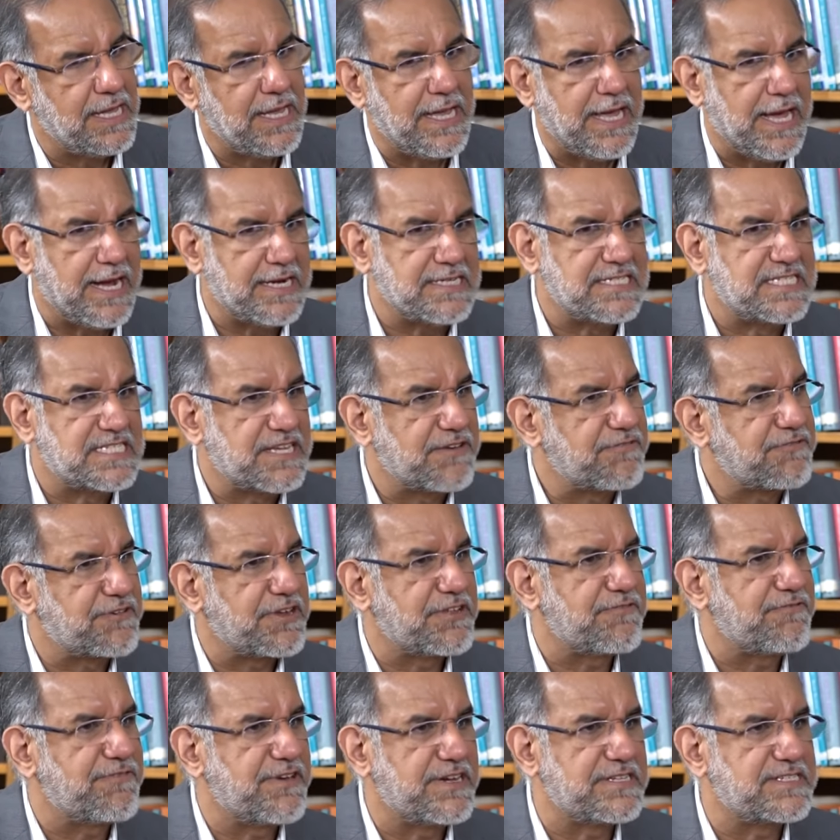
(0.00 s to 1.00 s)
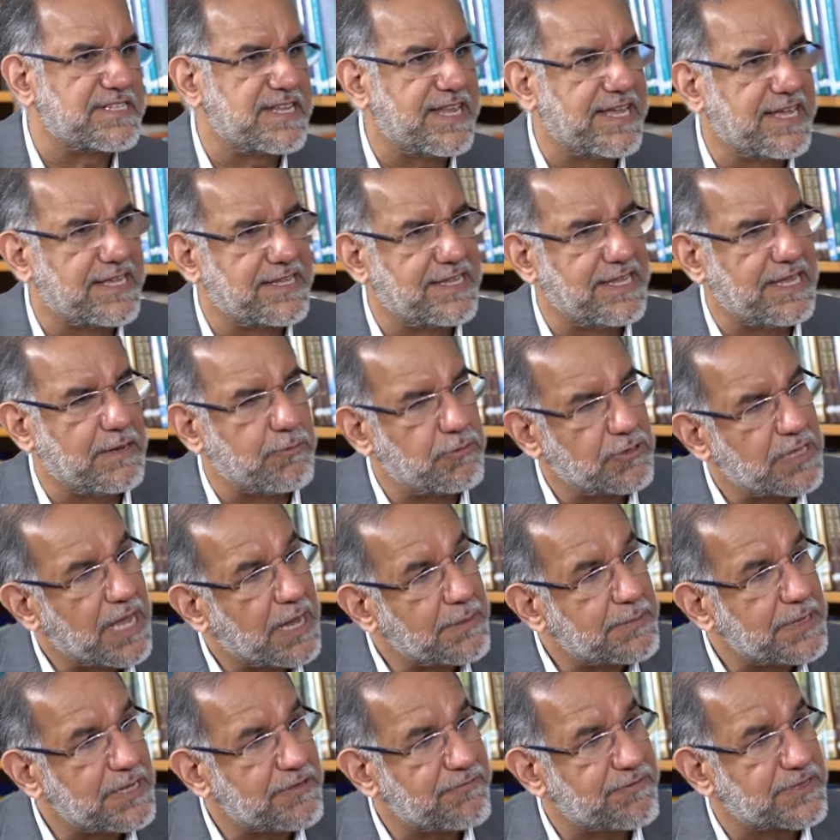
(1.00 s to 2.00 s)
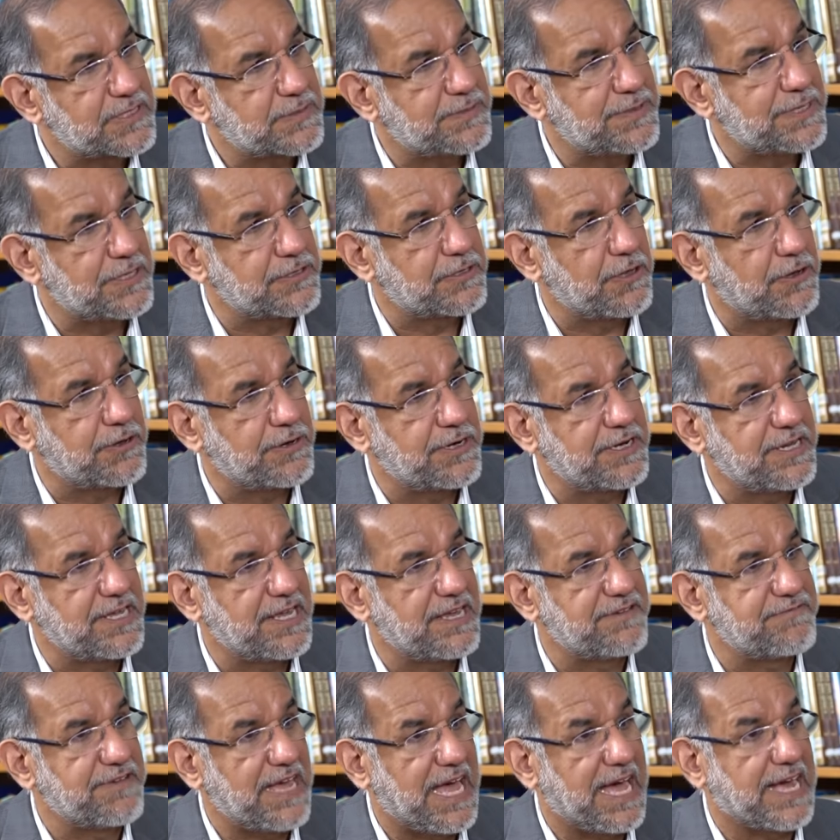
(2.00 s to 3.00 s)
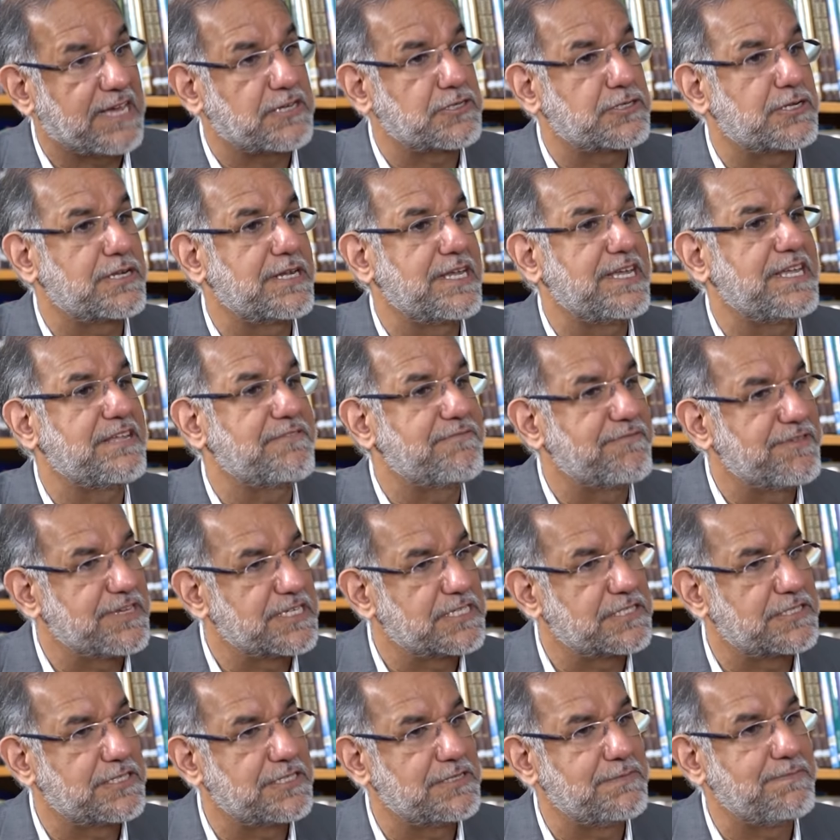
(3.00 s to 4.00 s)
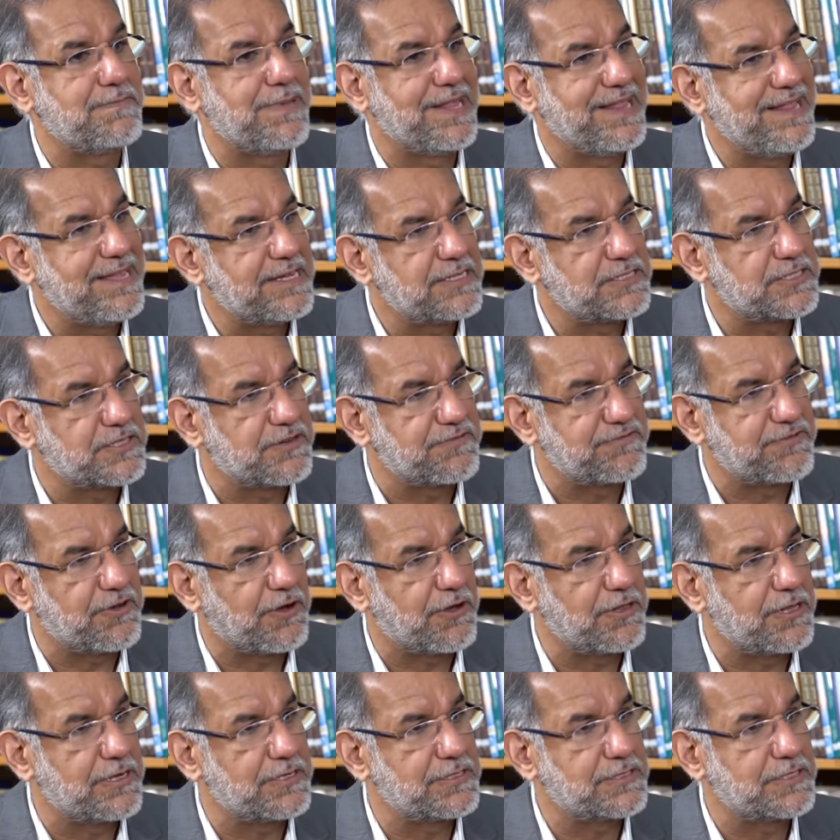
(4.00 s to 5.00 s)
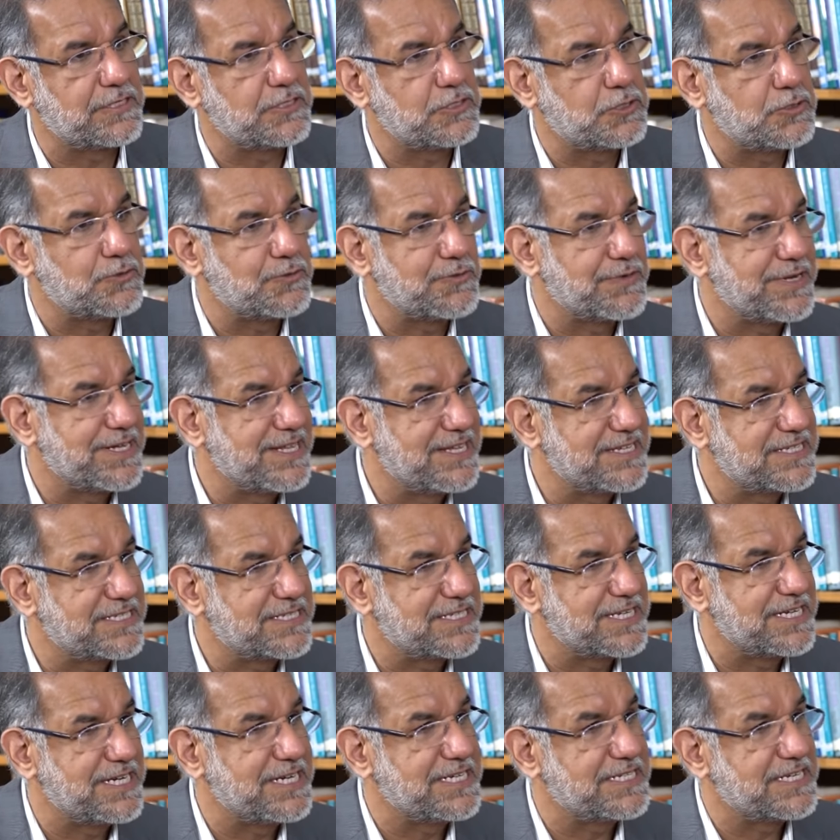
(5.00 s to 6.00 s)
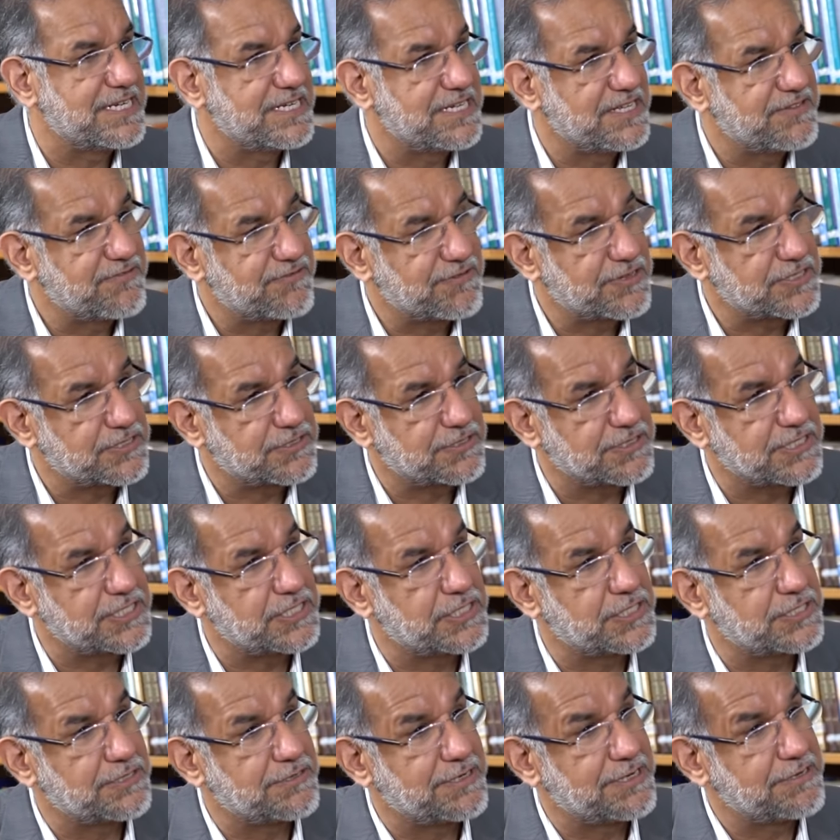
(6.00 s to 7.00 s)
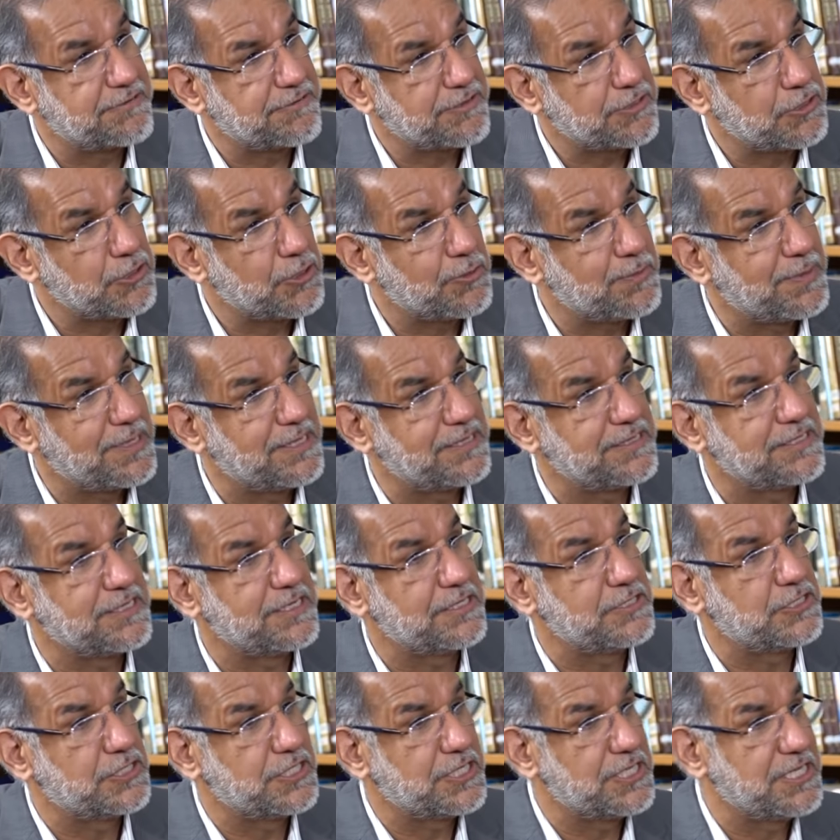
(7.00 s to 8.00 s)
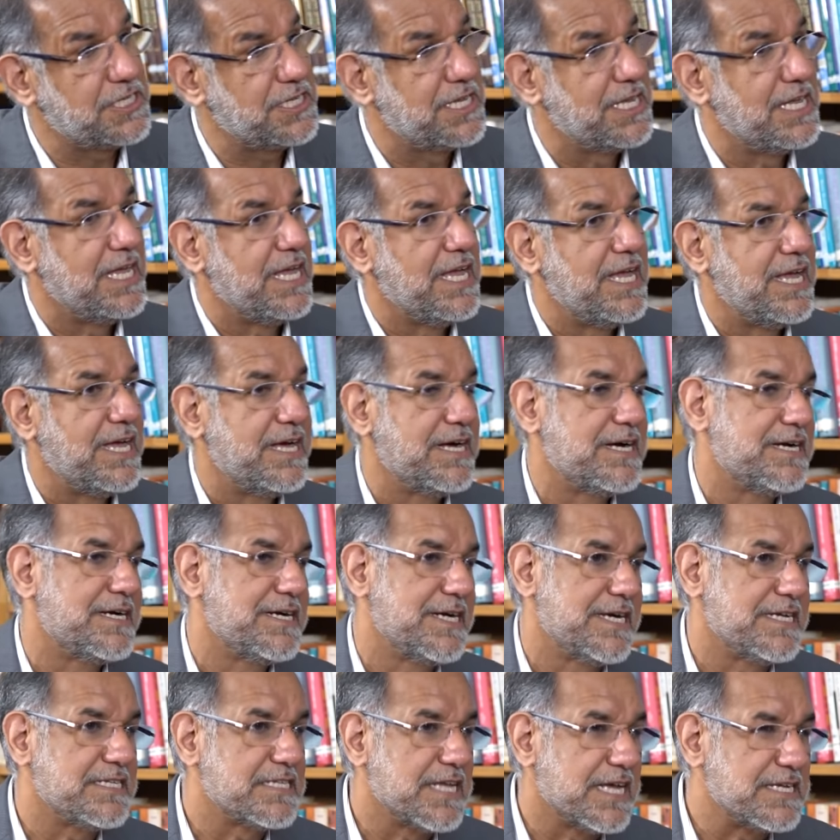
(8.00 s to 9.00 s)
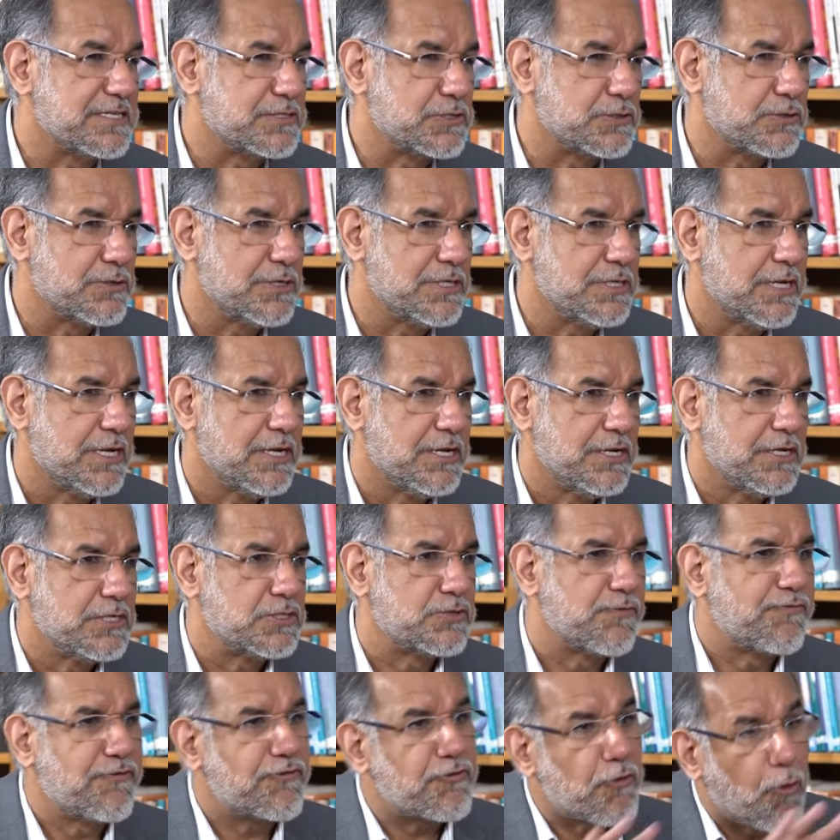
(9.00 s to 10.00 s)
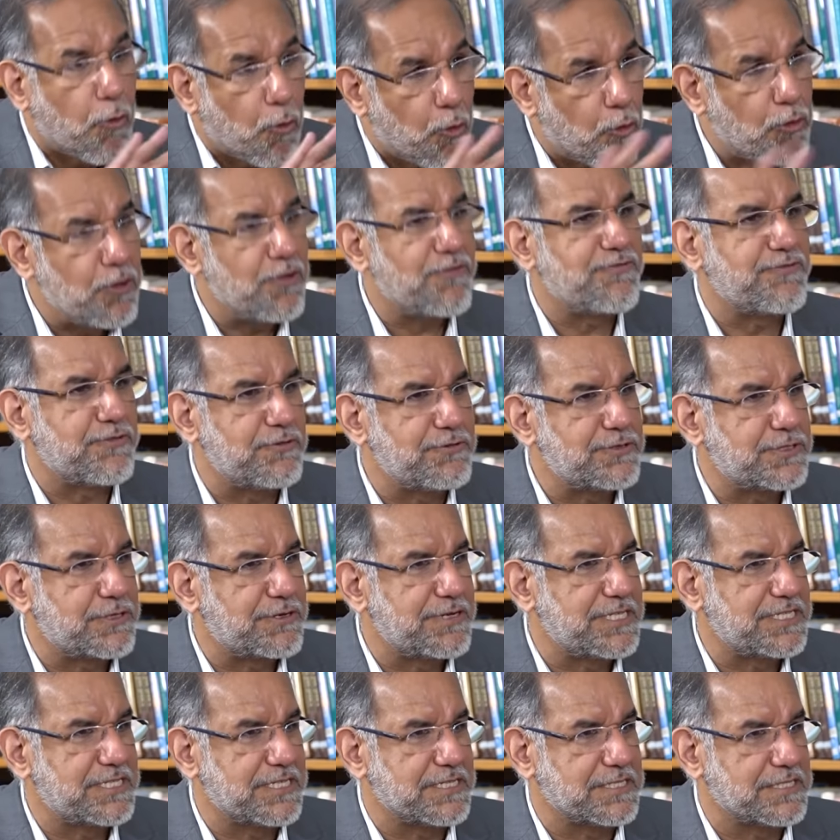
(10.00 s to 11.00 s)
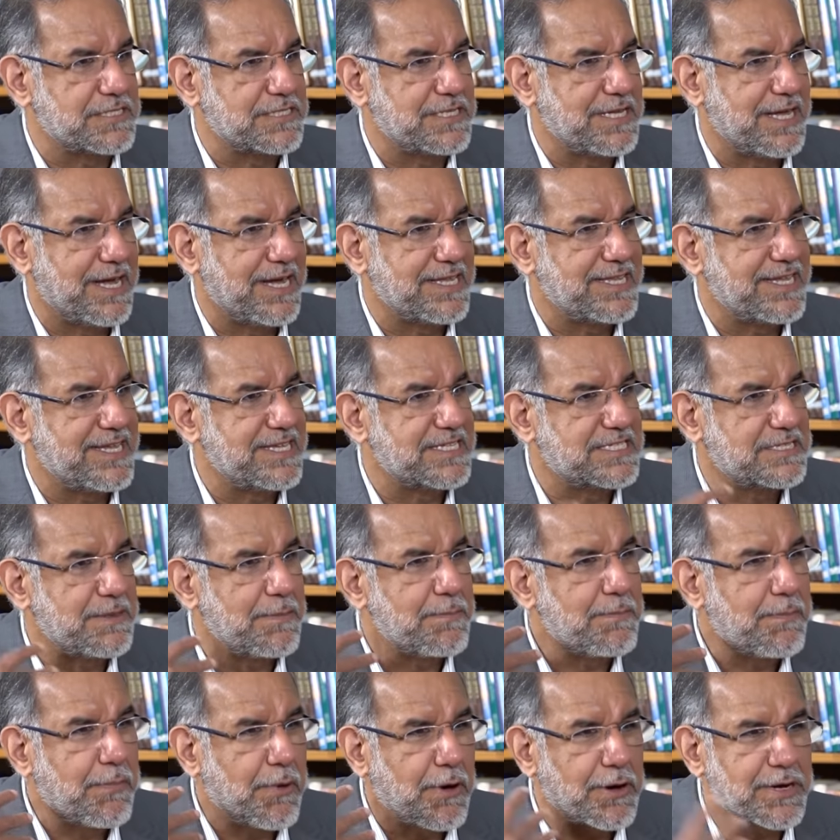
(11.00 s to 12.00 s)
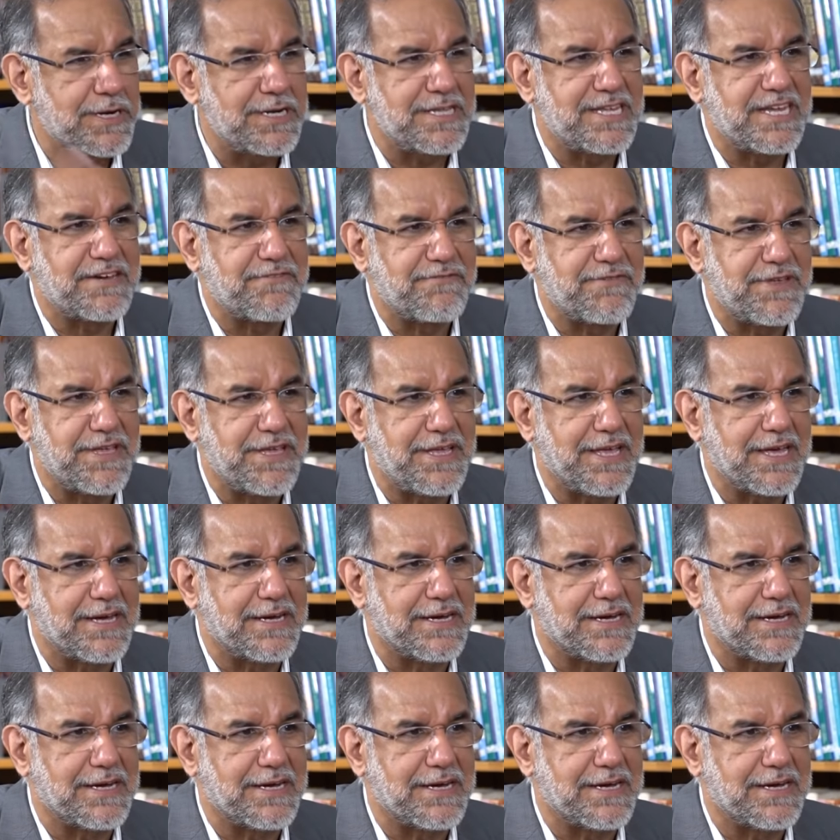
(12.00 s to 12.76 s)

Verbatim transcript: and sovereign funds like the Abu Dhabi Investment Authority have actually invested billions of dollars into real estate and infrastructure and renewable energy and so on. So for all of those reasons, I think it's important that we